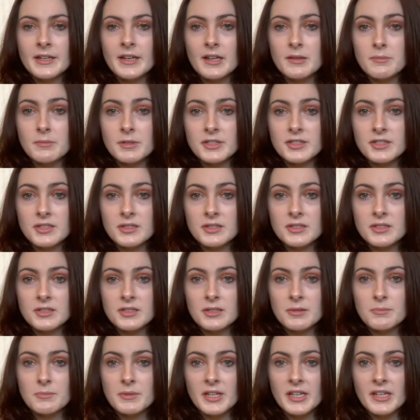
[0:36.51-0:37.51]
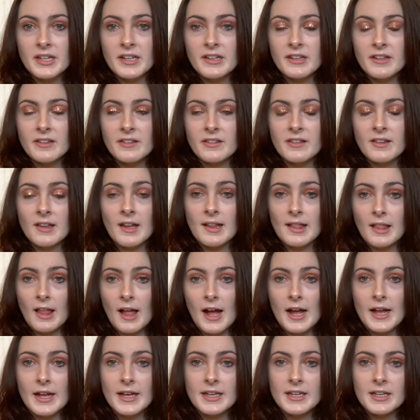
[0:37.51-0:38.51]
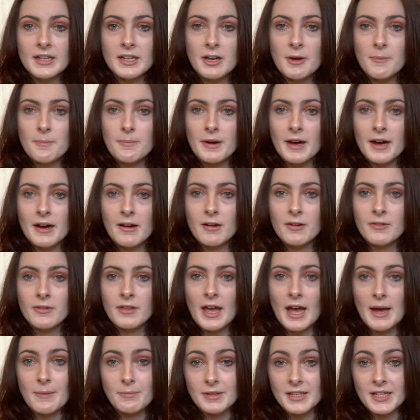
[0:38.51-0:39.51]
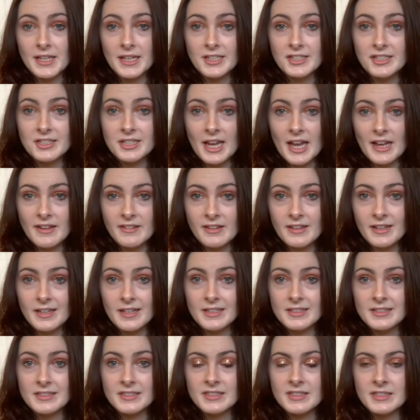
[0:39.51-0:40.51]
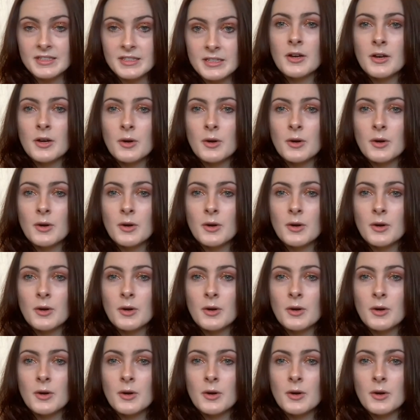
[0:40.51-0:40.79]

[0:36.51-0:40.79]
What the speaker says: admissions committees like about application essays,